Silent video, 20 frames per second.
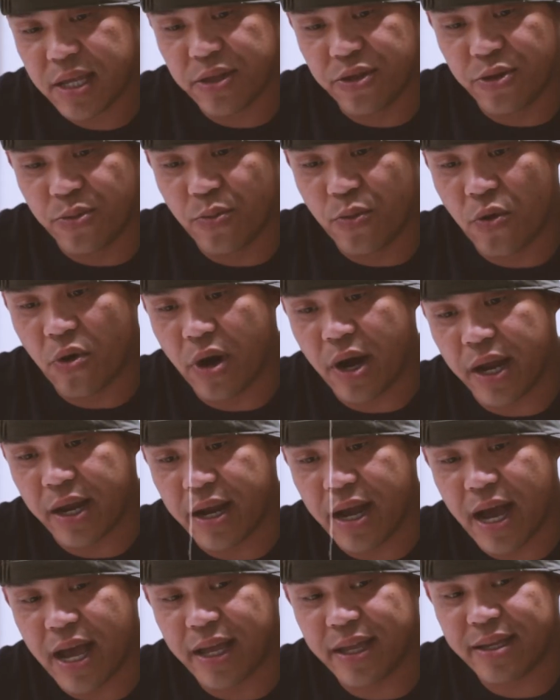the more
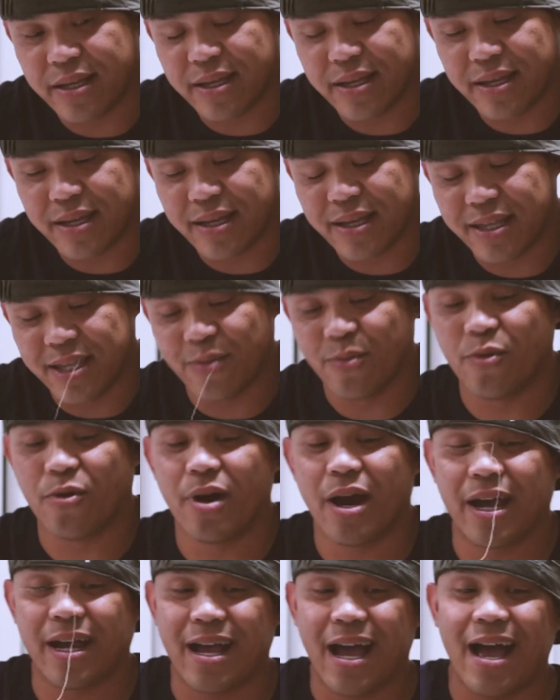
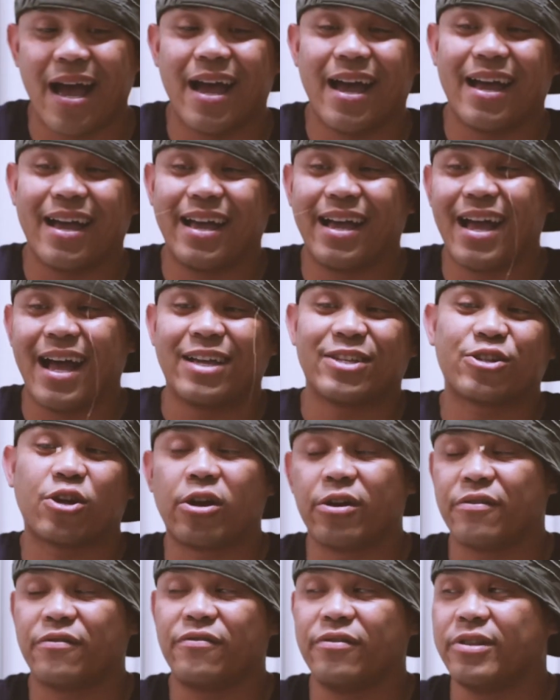I
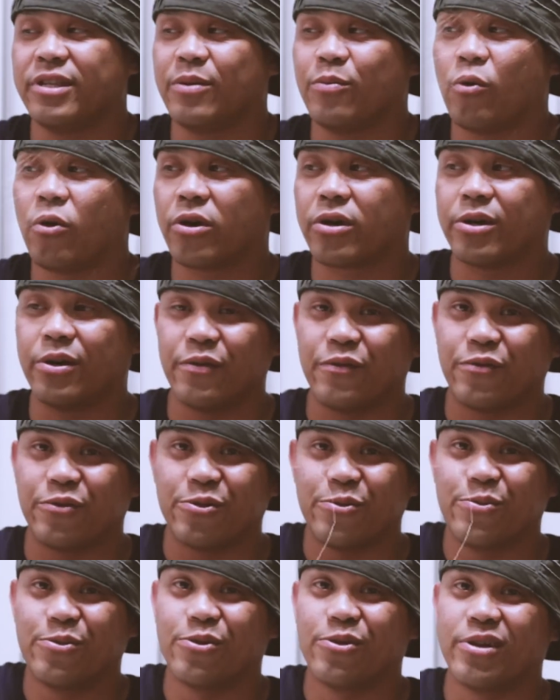started feeling more
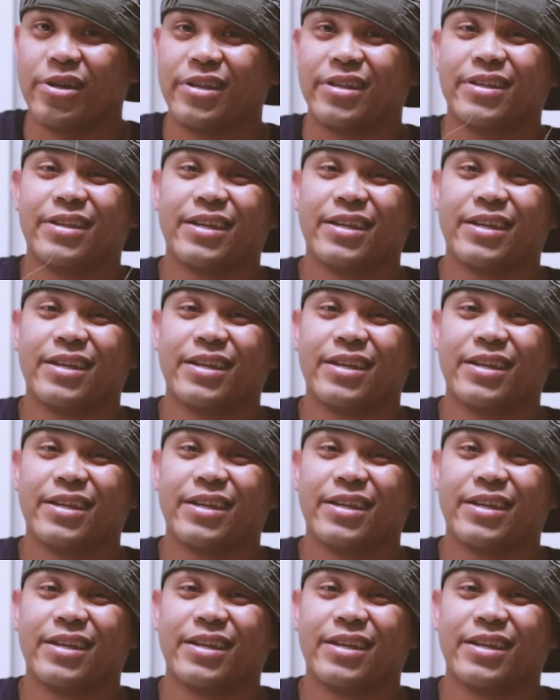comfortable,